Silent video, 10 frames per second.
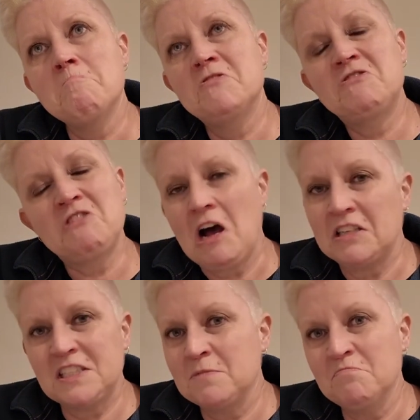
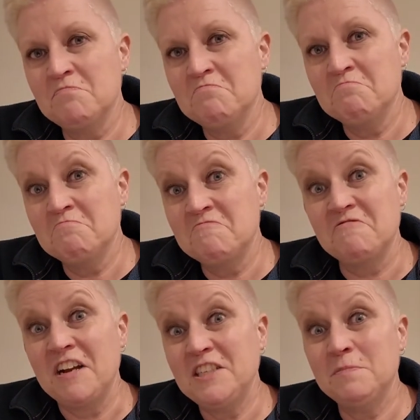start some
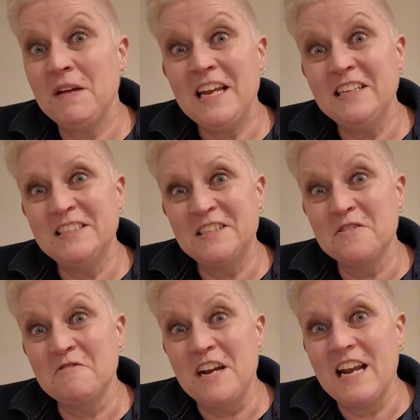French beans in the
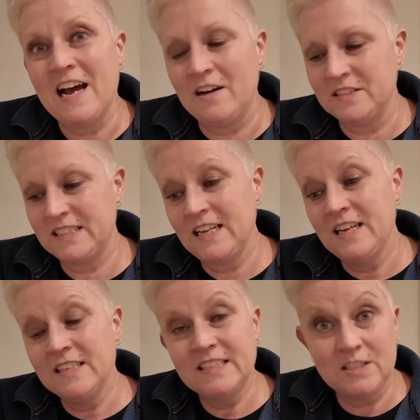greenhouse?
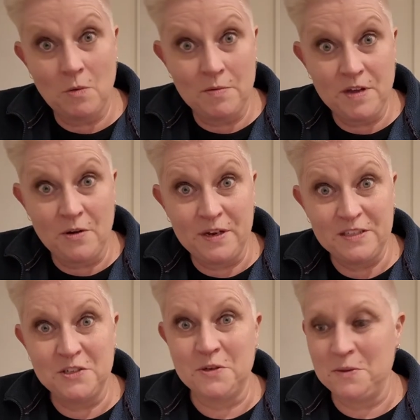So I'm
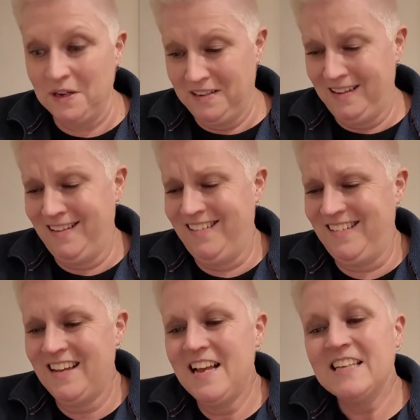going to.
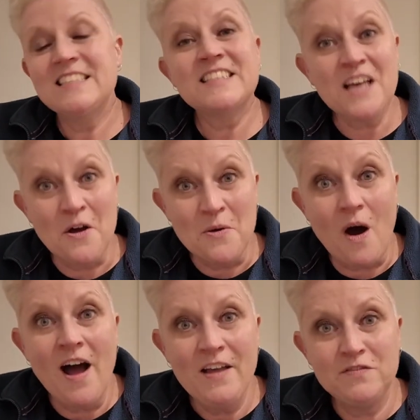So
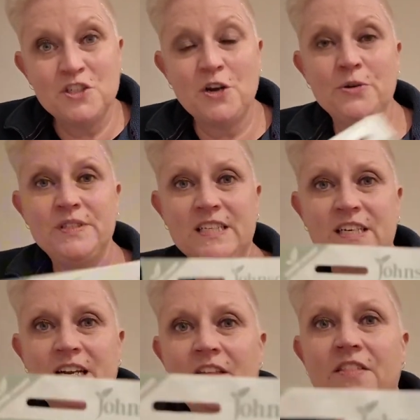I have
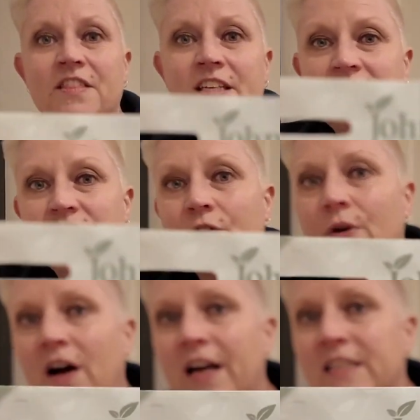chosen this
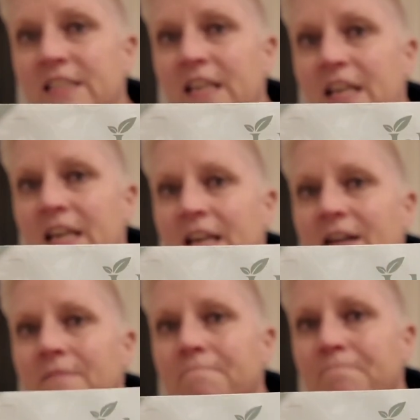variety here.